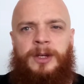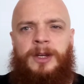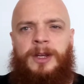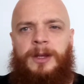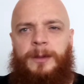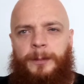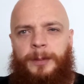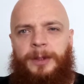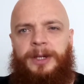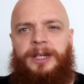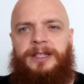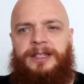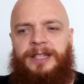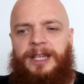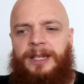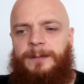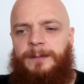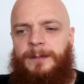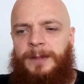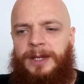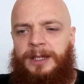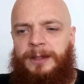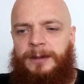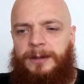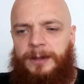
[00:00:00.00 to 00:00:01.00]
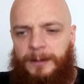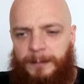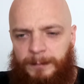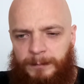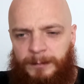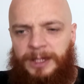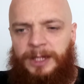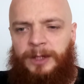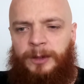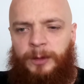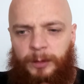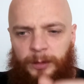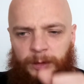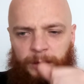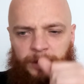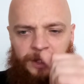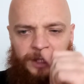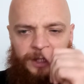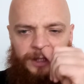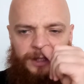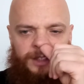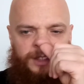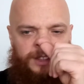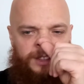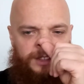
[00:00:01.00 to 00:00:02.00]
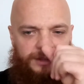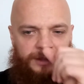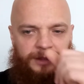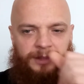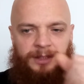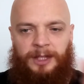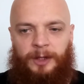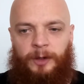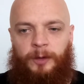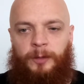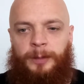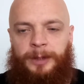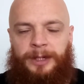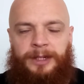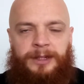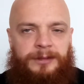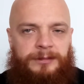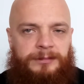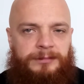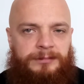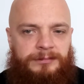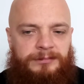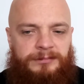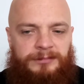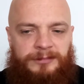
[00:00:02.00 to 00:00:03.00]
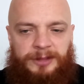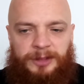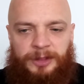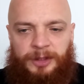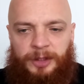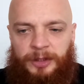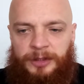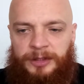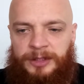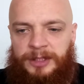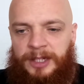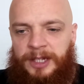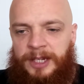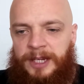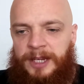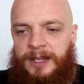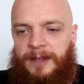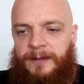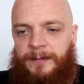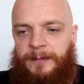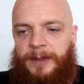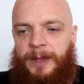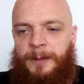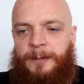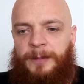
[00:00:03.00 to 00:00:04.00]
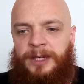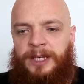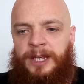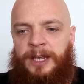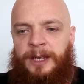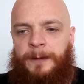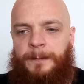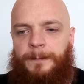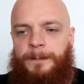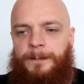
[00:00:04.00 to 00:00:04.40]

but it did make Mero look a little bit good. Then we get